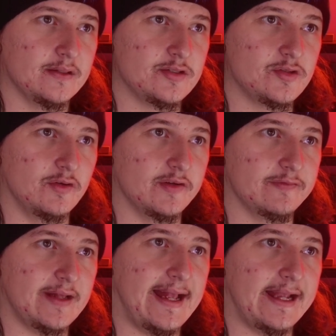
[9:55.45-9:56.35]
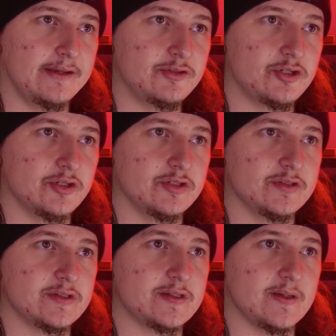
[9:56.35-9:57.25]
sort of
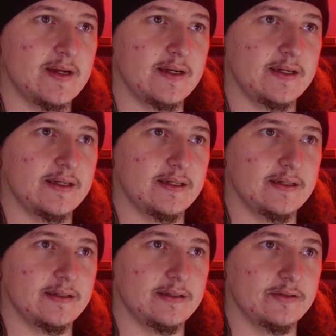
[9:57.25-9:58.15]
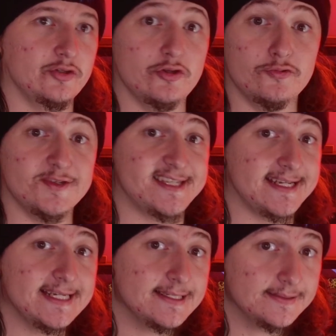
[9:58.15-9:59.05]
ancient New
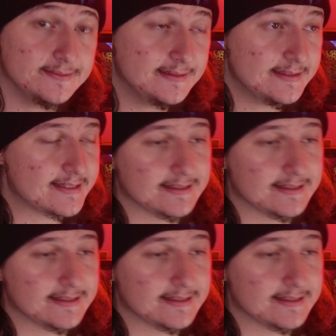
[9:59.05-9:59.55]
Zealand